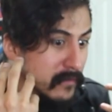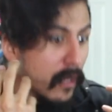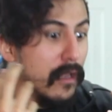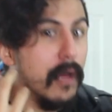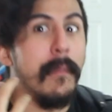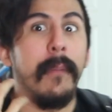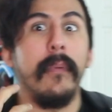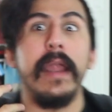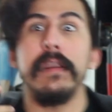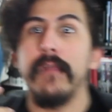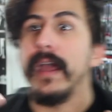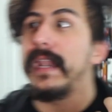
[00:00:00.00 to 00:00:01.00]
all on my
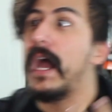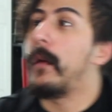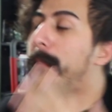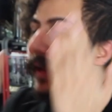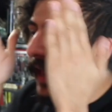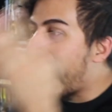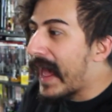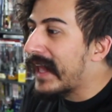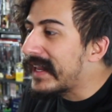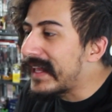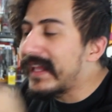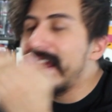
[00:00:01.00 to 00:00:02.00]
brain right now. But
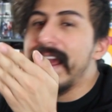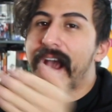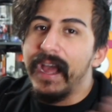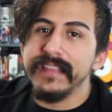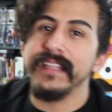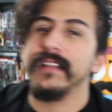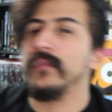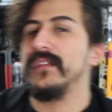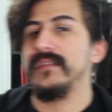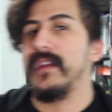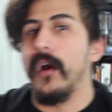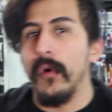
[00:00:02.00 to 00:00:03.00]
Eddie, I think this
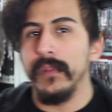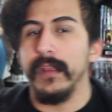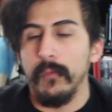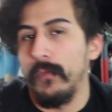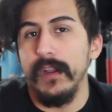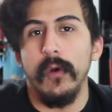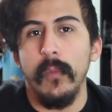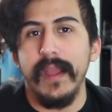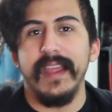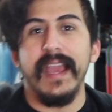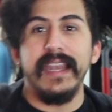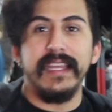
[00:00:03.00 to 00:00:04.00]
was the only real
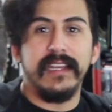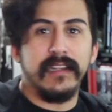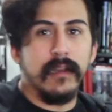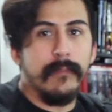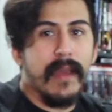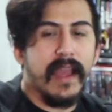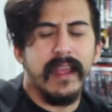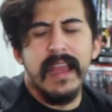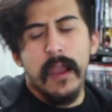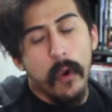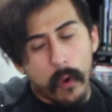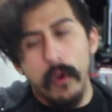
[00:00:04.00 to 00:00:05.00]
way Eddie could come back.
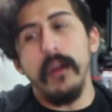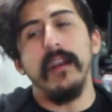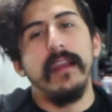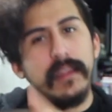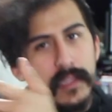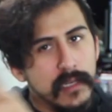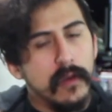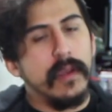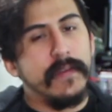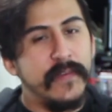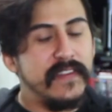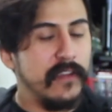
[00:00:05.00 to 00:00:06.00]
Or, you know,
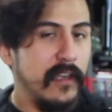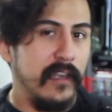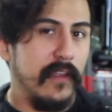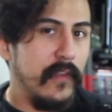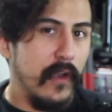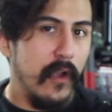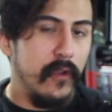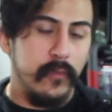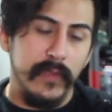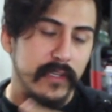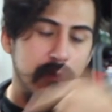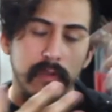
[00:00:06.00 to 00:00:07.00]
if he's on another Earth,
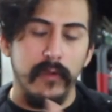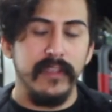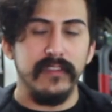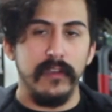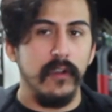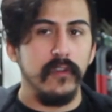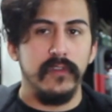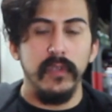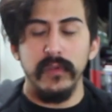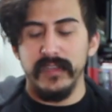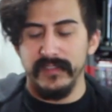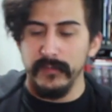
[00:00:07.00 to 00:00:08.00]
we do know he's on Earth
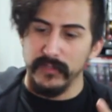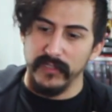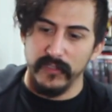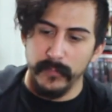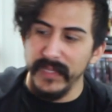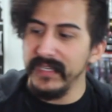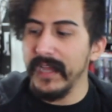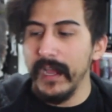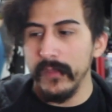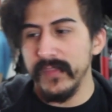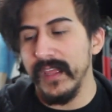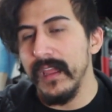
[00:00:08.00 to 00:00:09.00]
2 because he was on the speed
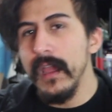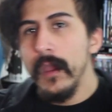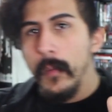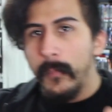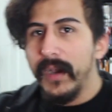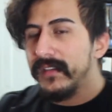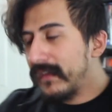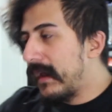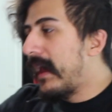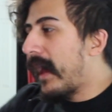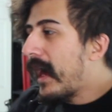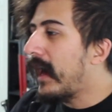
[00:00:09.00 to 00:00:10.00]
dial thing. But
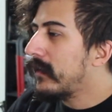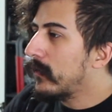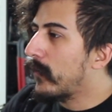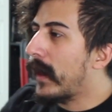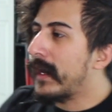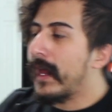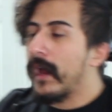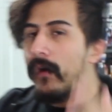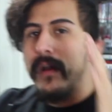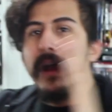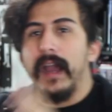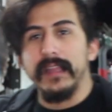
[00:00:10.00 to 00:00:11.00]
as of right
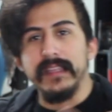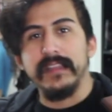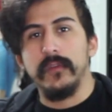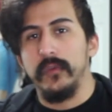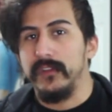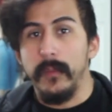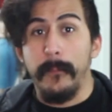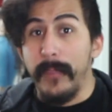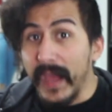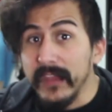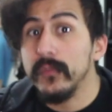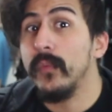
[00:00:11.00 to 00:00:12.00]
now, I think this was the
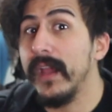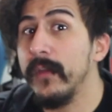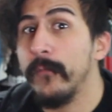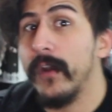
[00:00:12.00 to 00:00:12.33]
best way